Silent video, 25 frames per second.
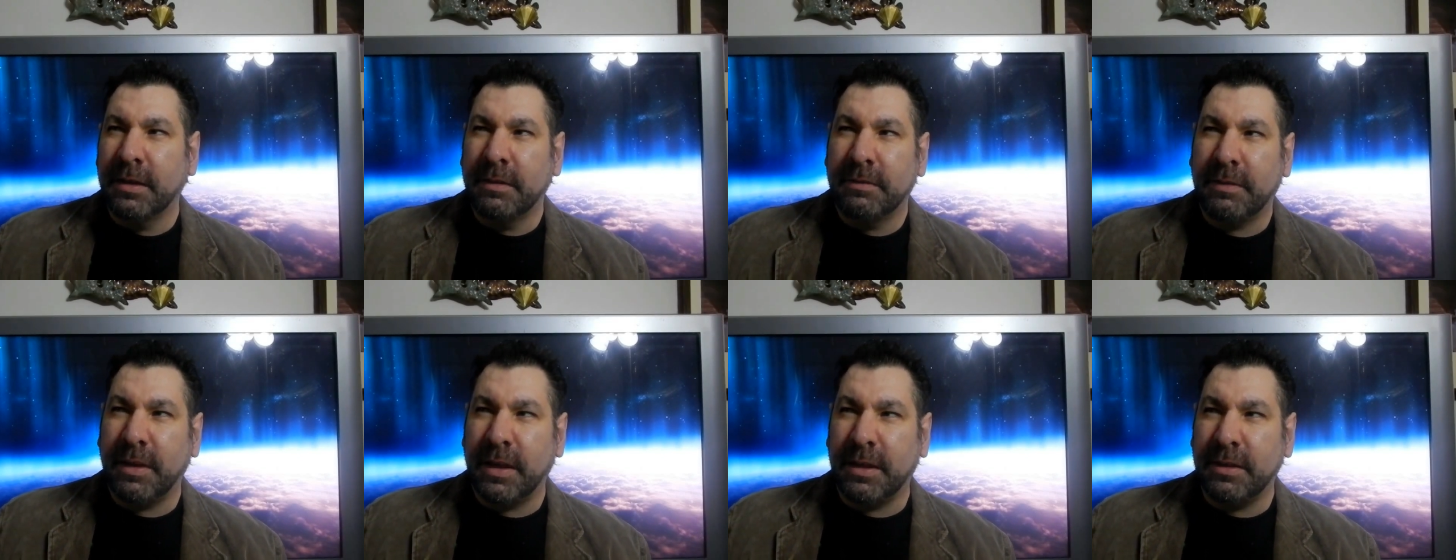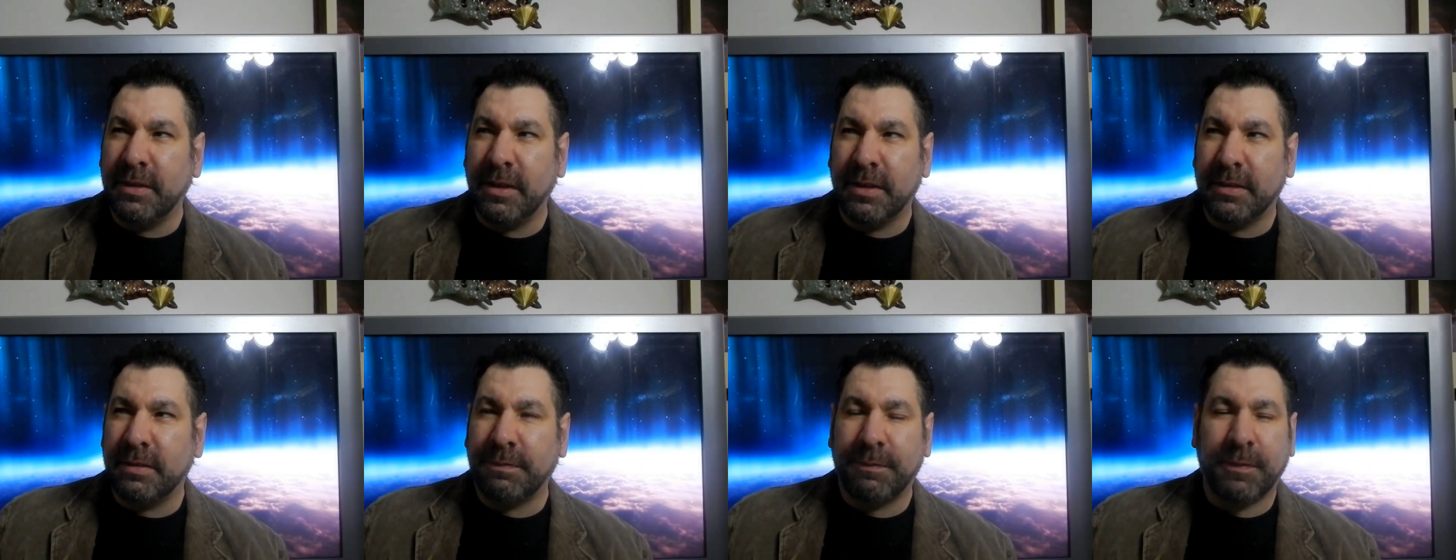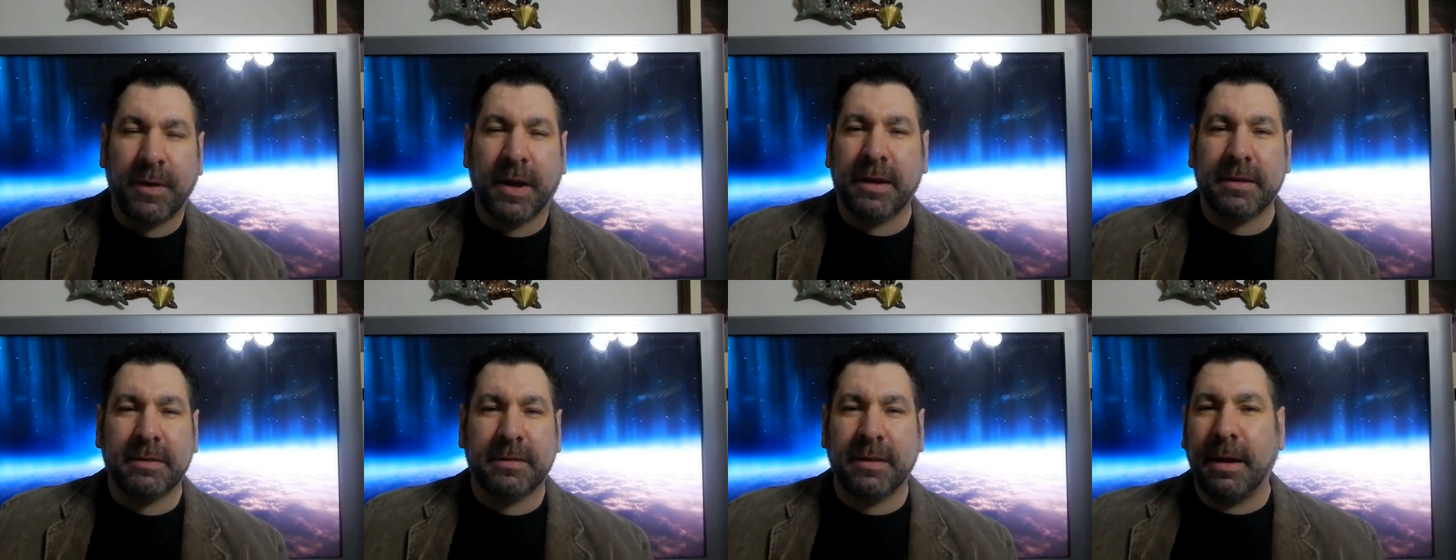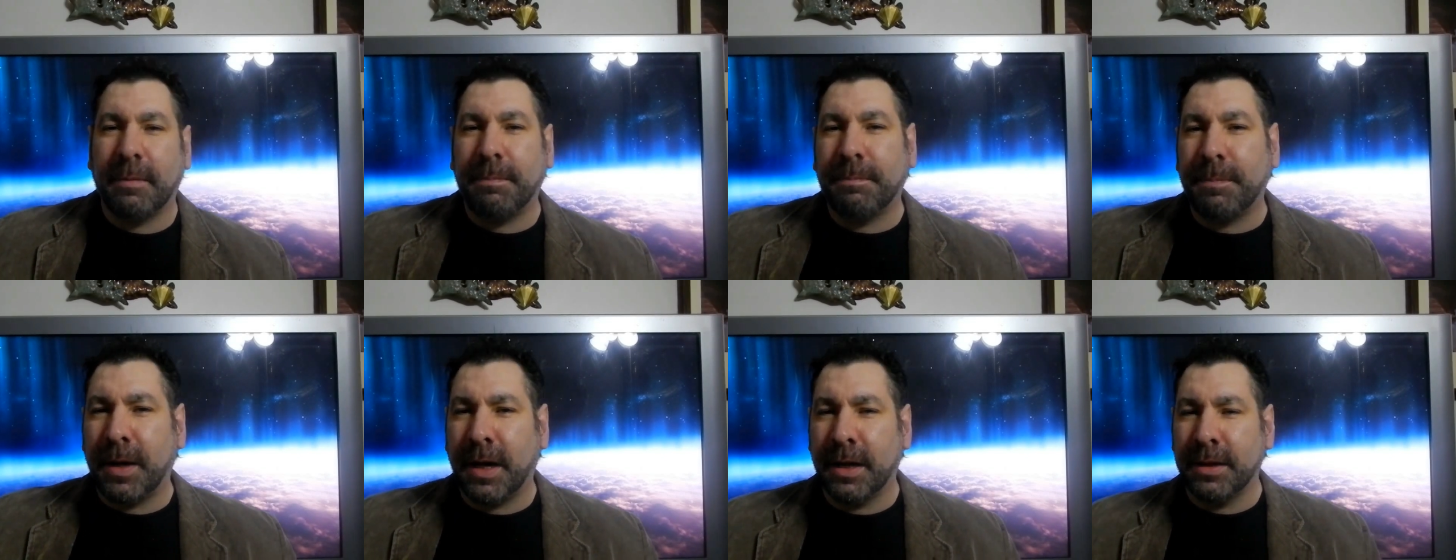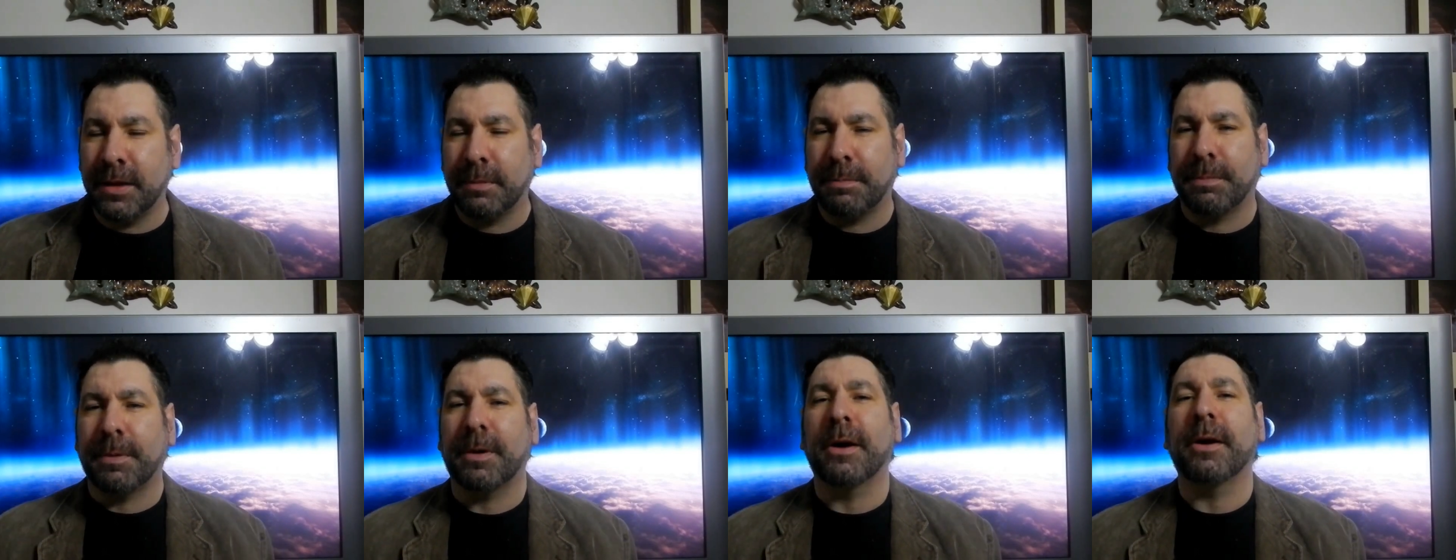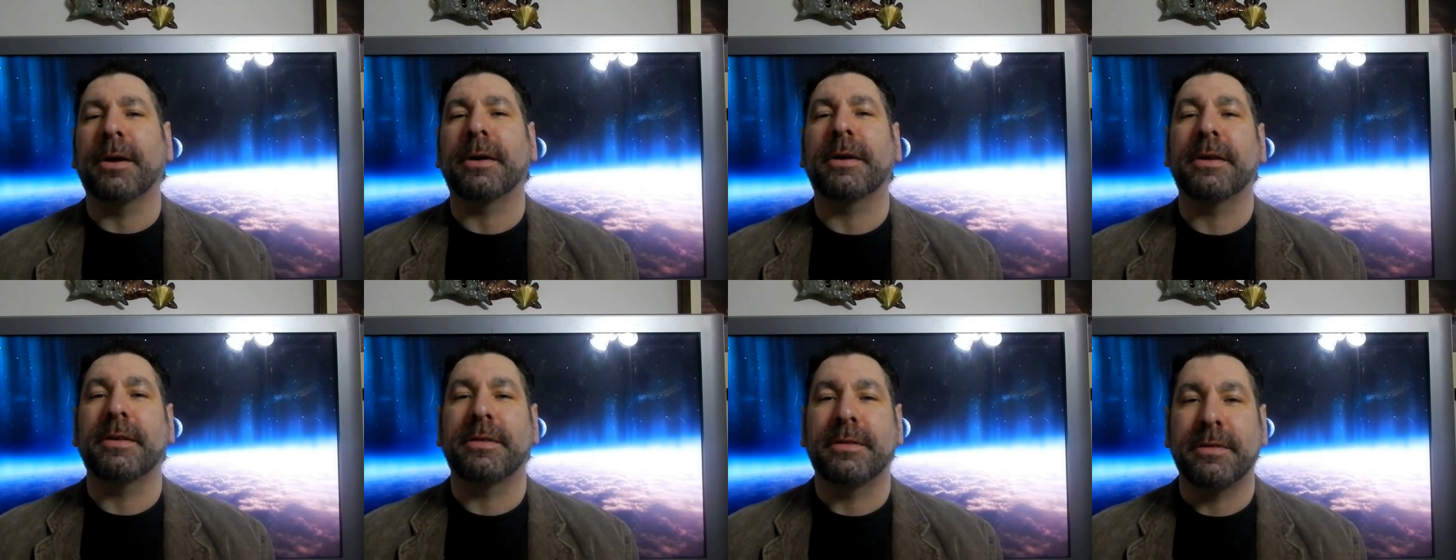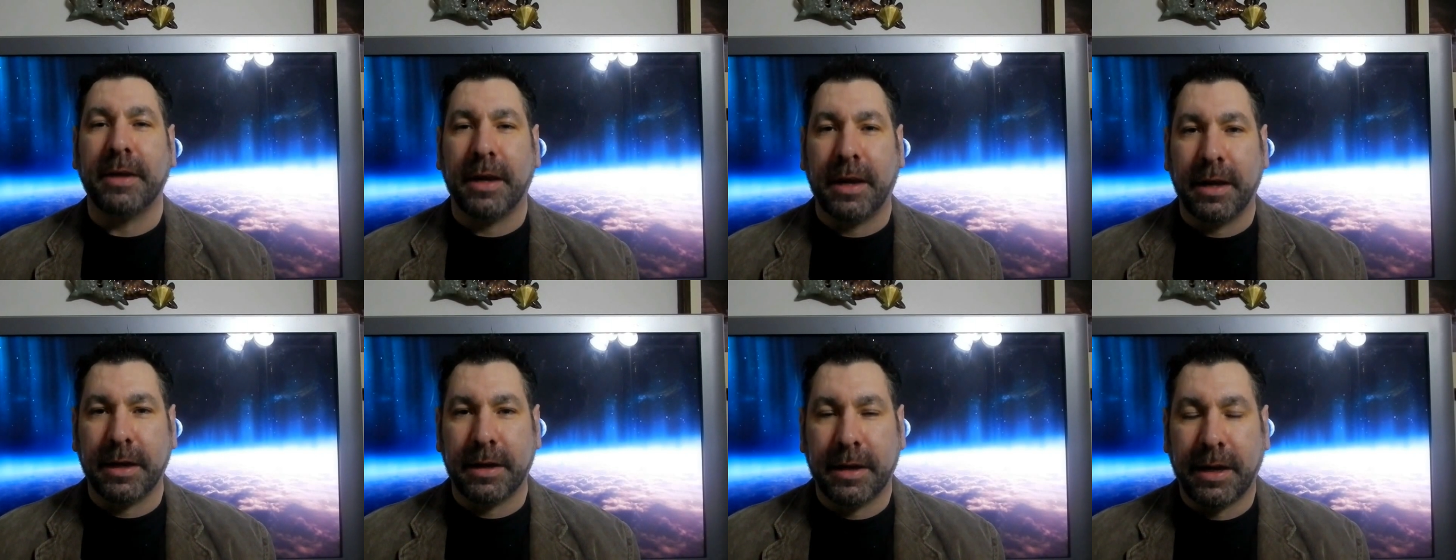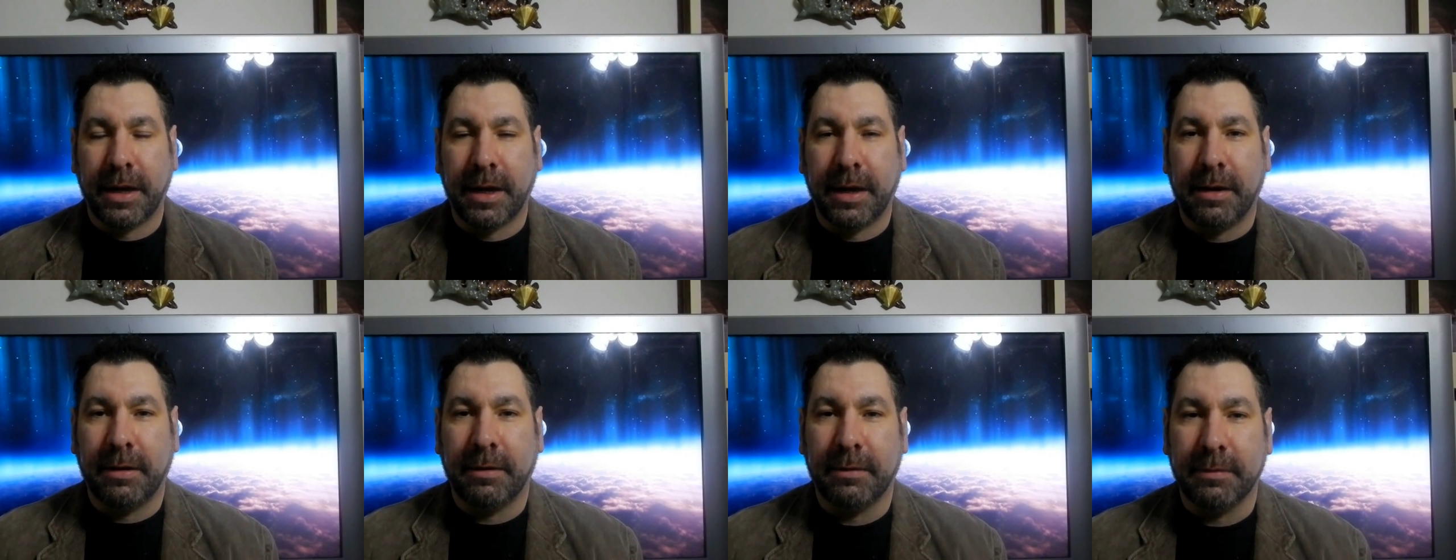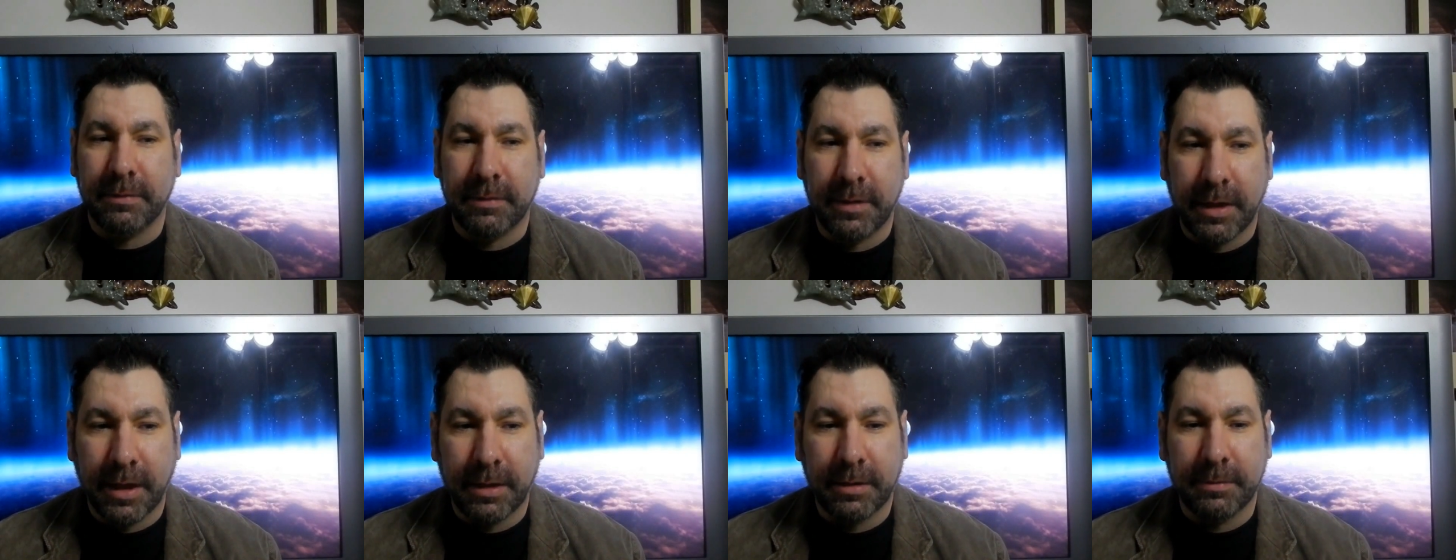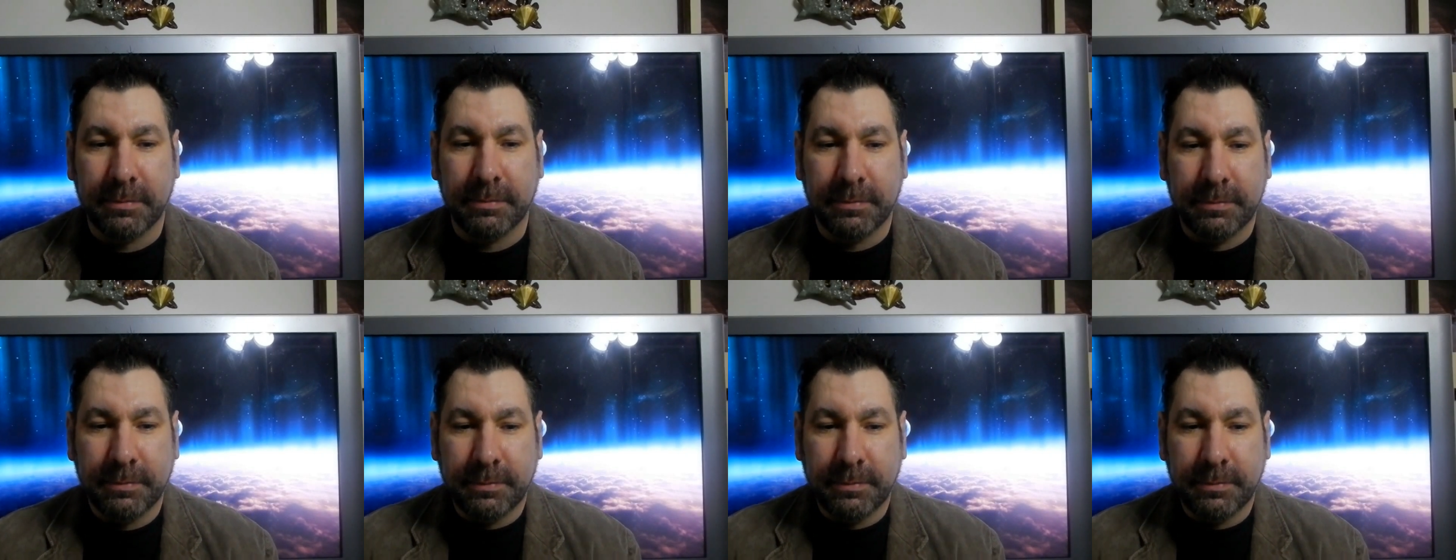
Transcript: they just fucked up on the Percocet count that